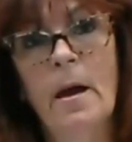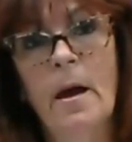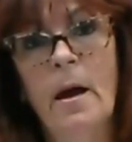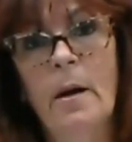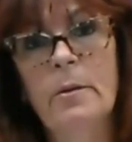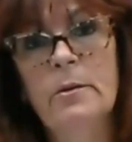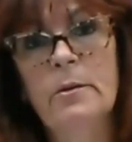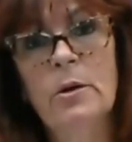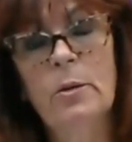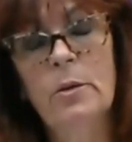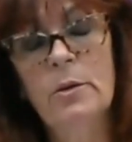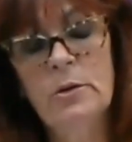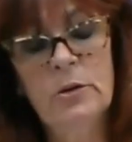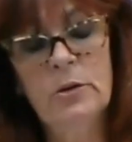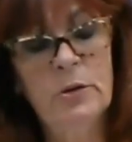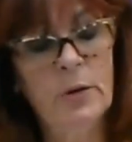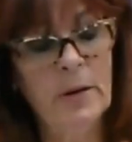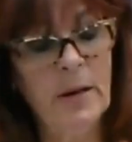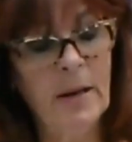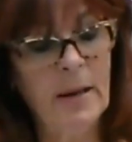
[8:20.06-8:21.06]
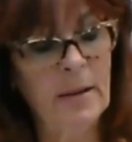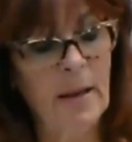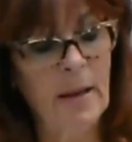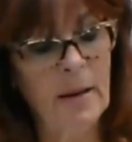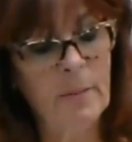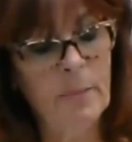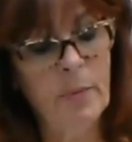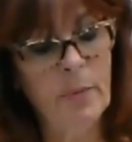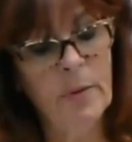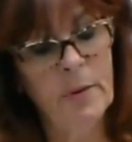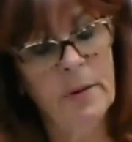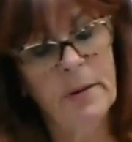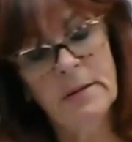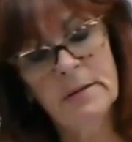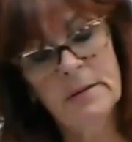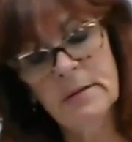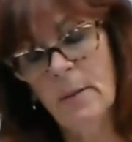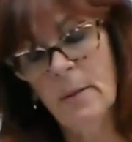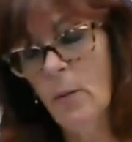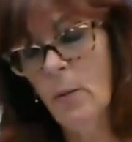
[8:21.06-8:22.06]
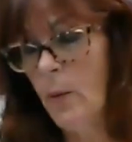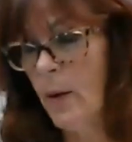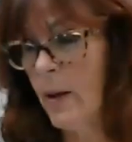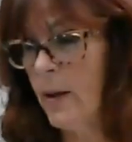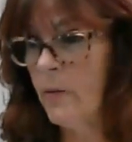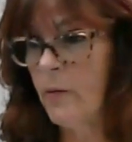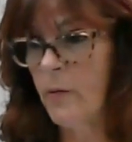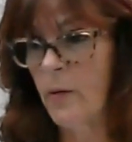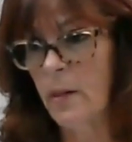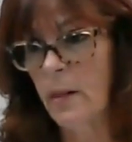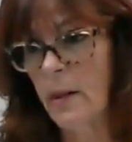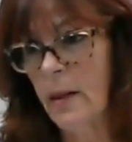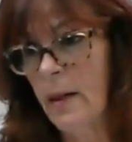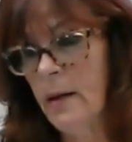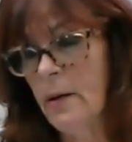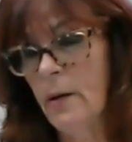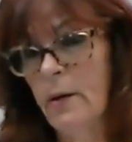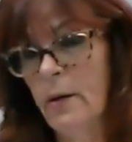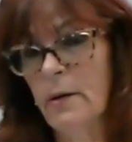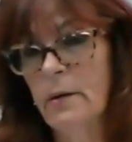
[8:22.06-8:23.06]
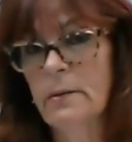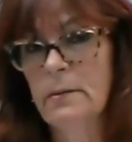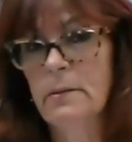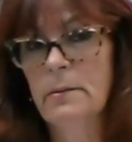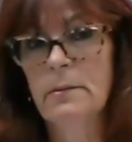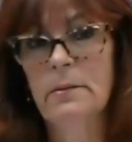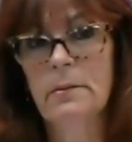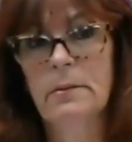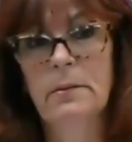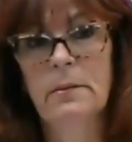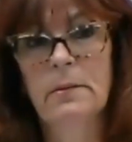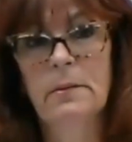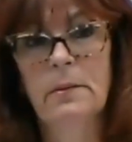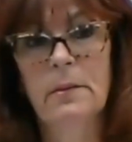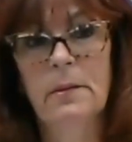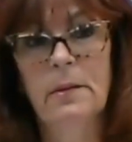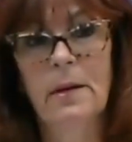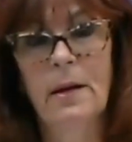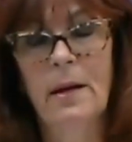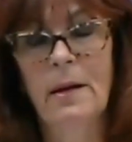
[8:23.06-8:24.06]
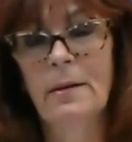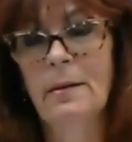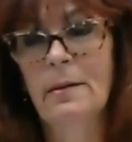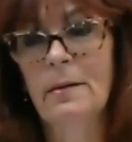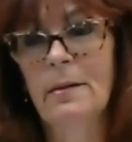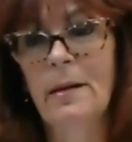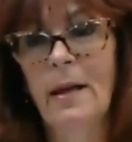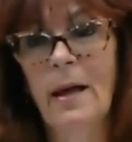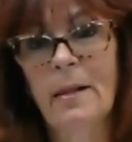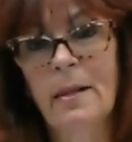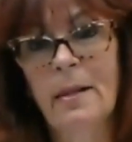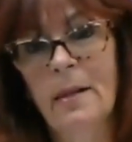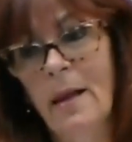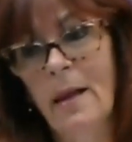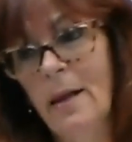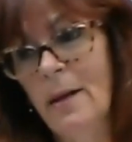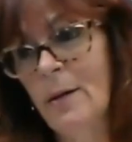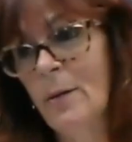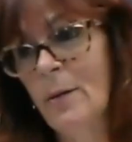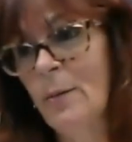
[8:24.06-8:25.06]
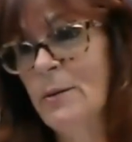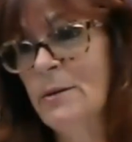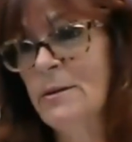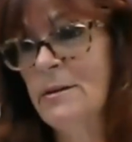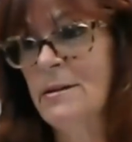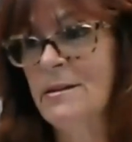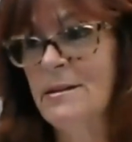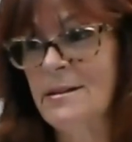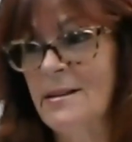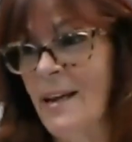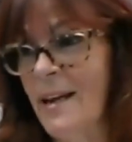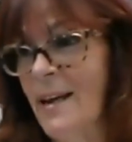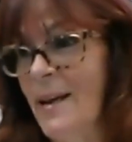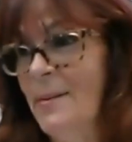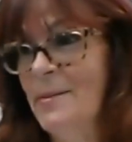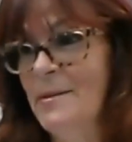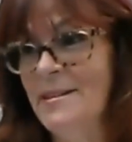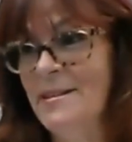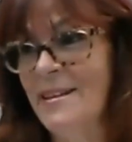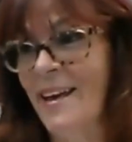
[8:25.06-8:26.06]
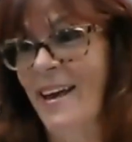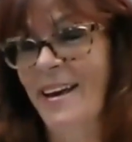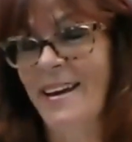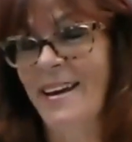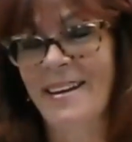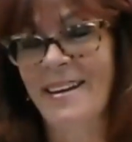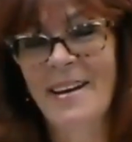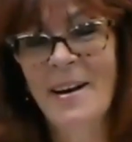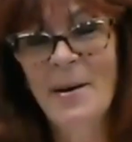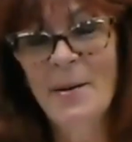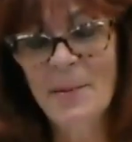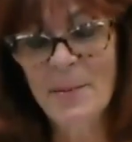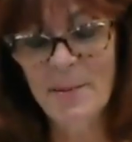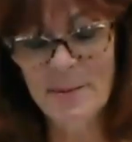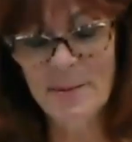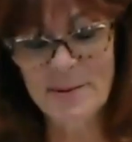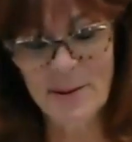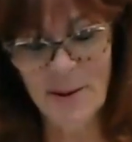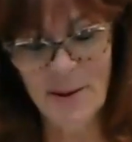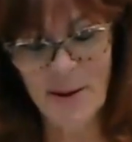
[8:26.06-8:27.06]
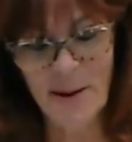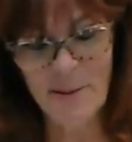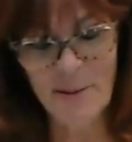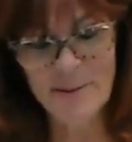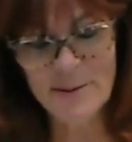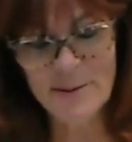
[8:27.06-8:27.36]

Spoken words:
was always good at putting some away for later. And that later was the same day. I was